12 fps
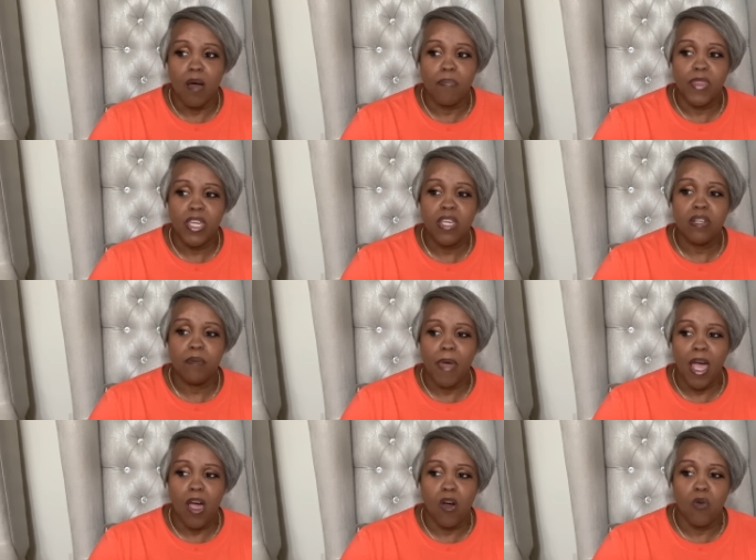I'm thinking
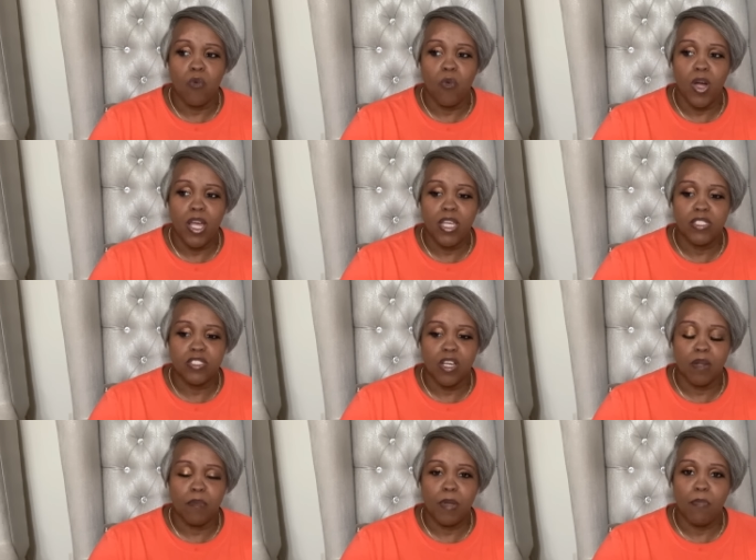about what is
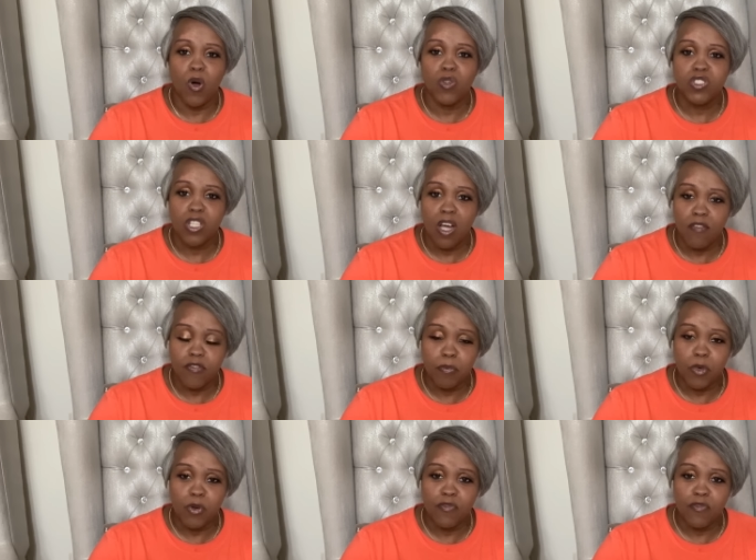gonna be most comfortable